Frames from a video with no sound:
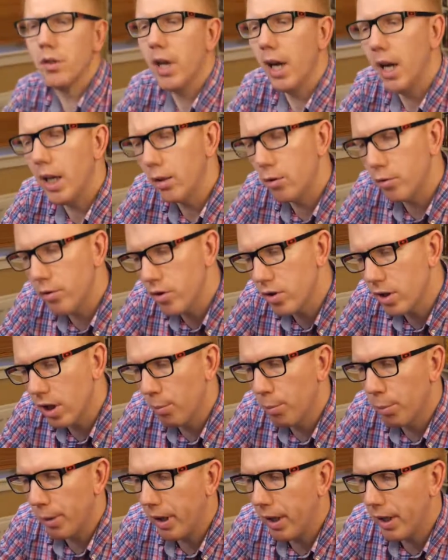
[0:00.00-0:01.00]
they had the original
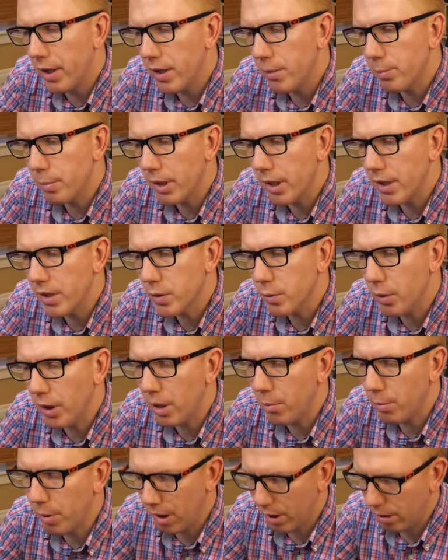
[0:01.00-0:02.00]
price
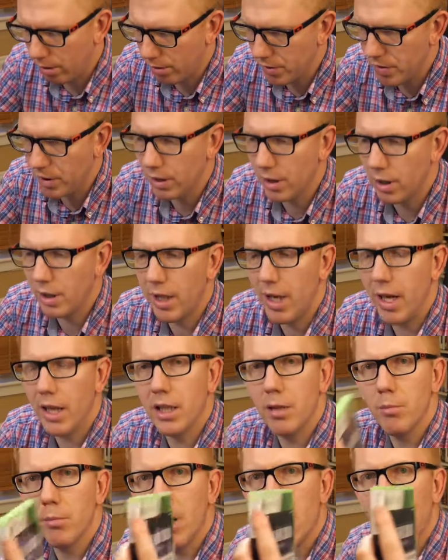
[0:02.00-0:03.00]
£20, and then they had
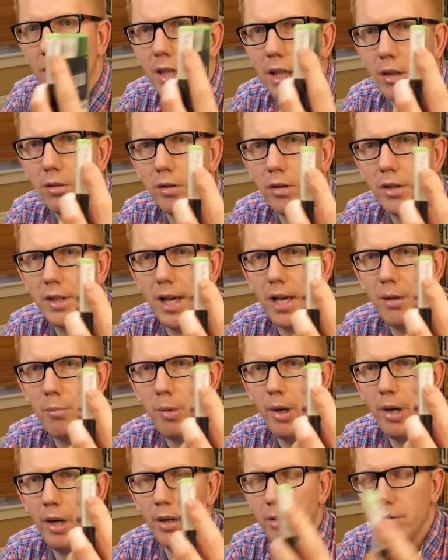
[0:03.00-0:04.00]
it marked down to
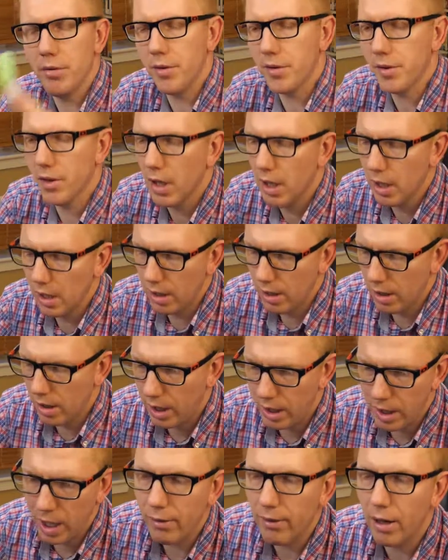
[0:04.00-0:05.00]
£10,
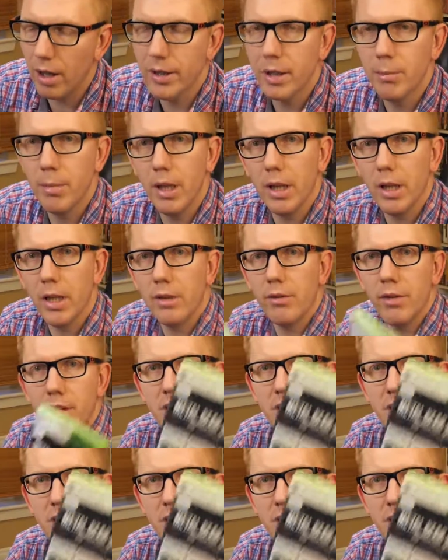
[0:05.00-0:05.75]
and now ultimately they were